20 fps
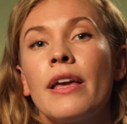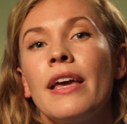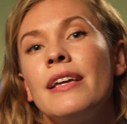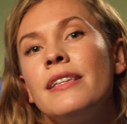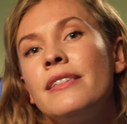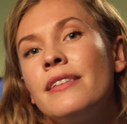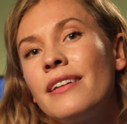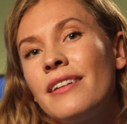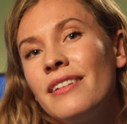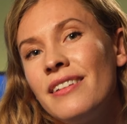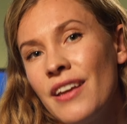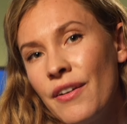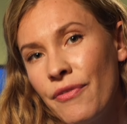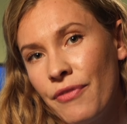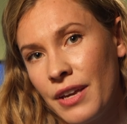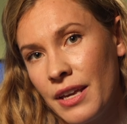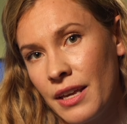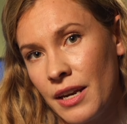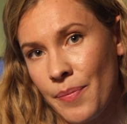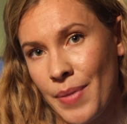a
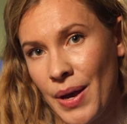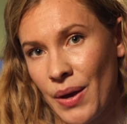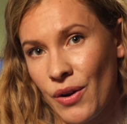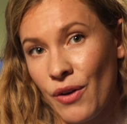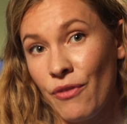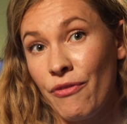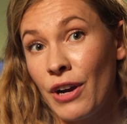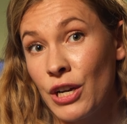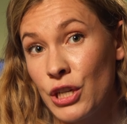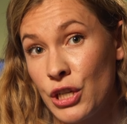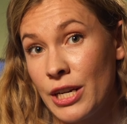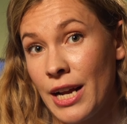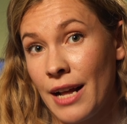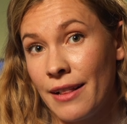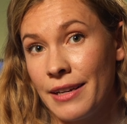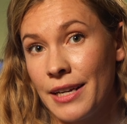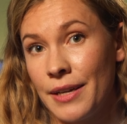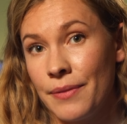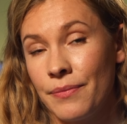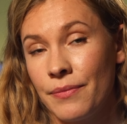significant amount of
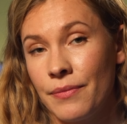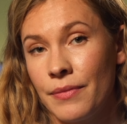functionality.